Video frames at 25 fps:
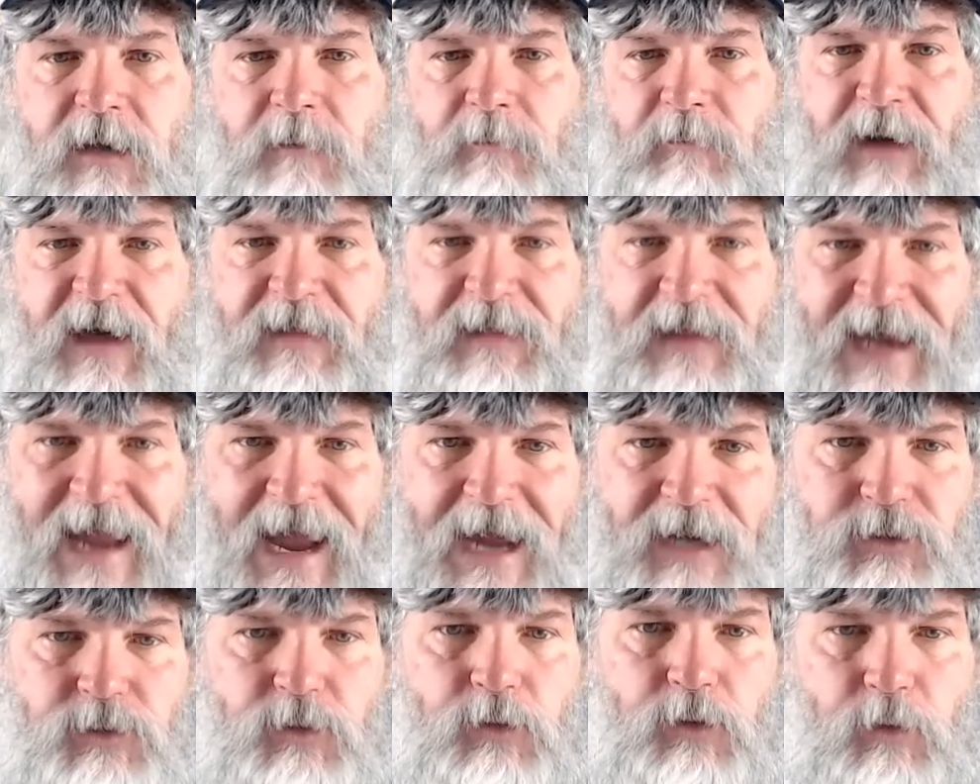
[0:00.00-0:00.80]
by the
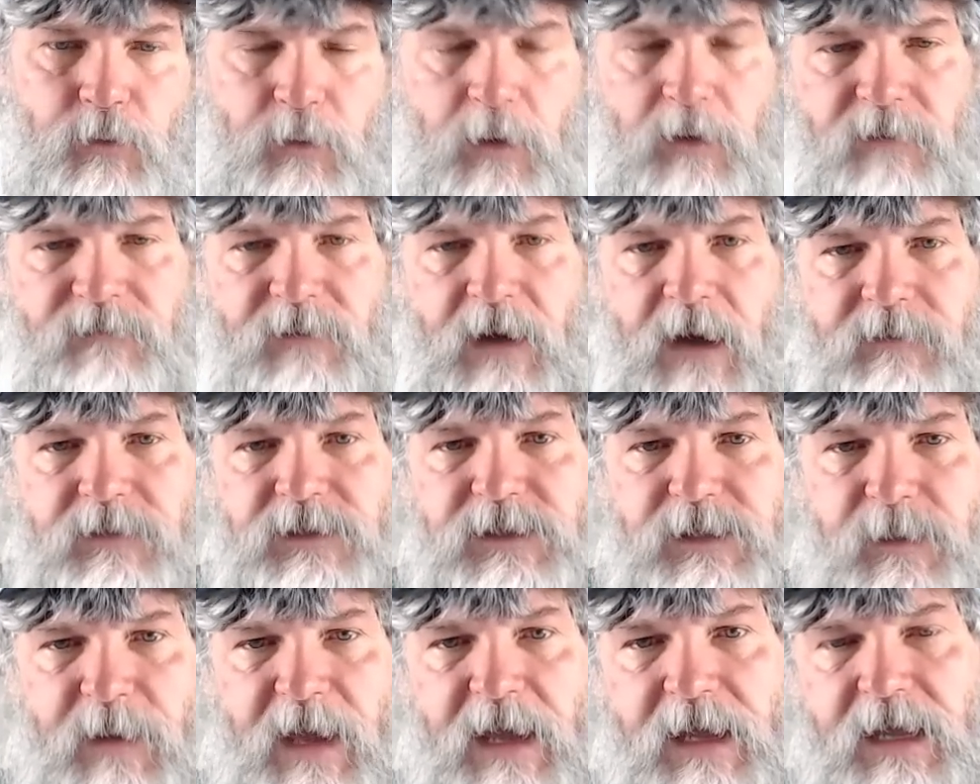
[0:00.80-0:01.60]
National
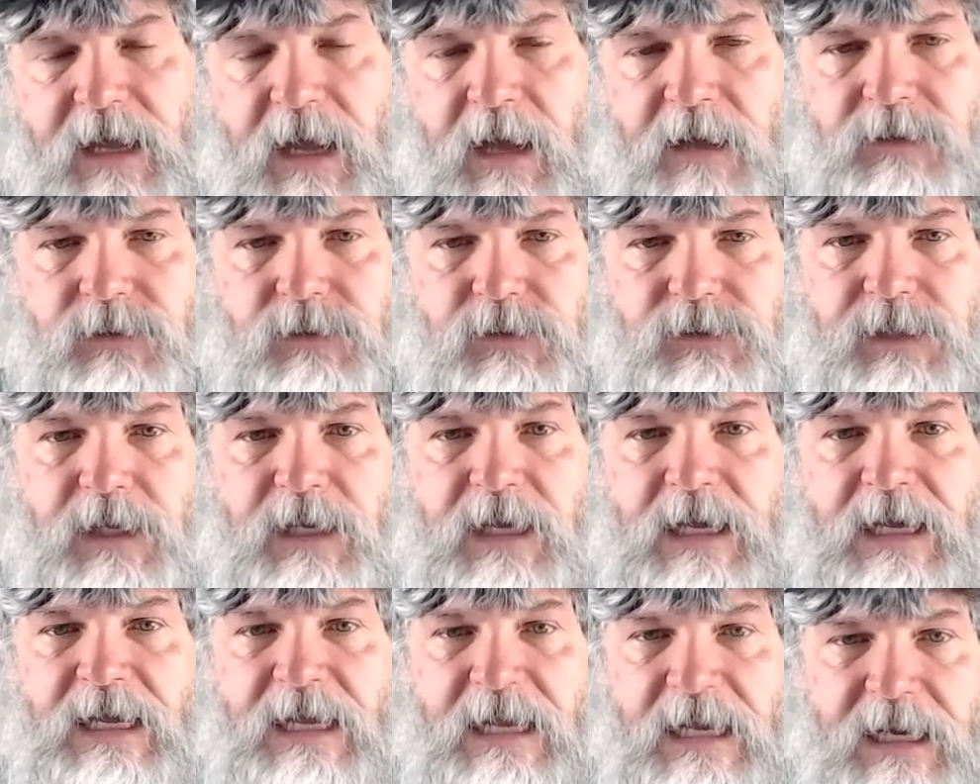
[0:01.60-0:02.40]
Coronavirus Command Council's
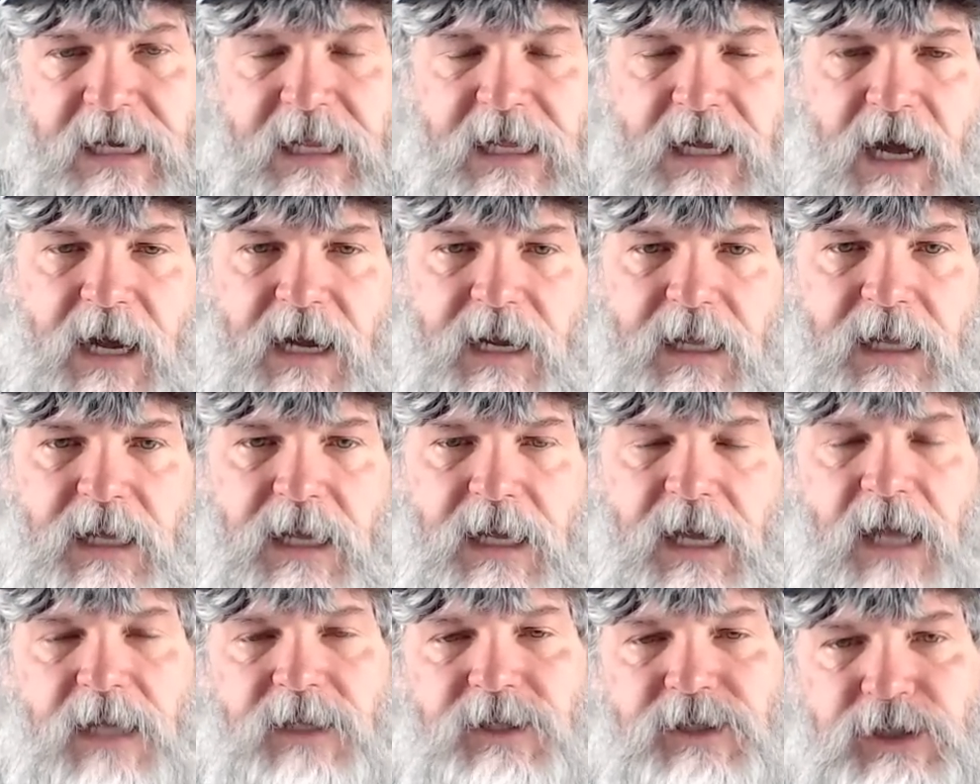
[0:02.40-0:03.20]
idiotic
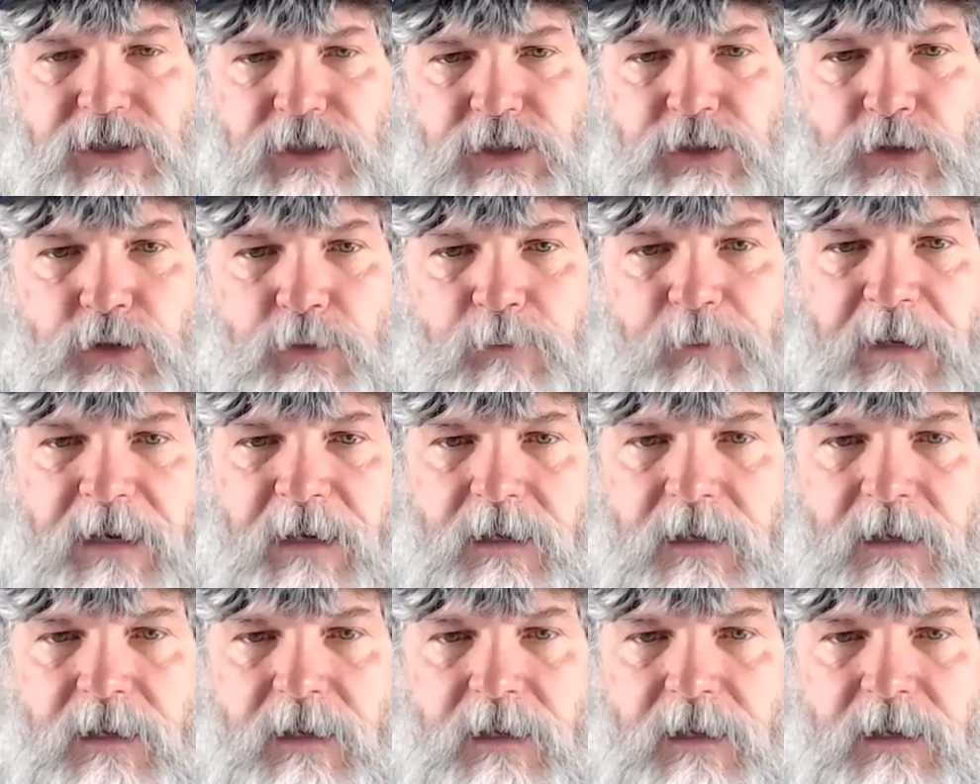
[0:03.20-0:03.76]
and stupid,